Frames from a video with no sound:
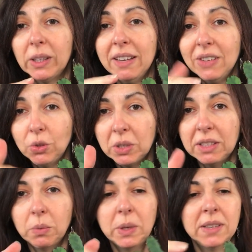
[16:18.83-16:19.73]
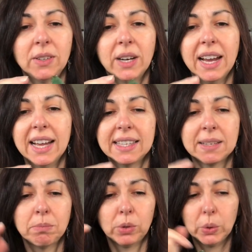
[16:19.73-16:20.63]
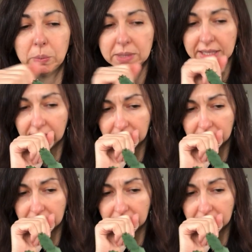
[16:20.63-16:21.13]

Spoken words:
even during the winter I had some blooms.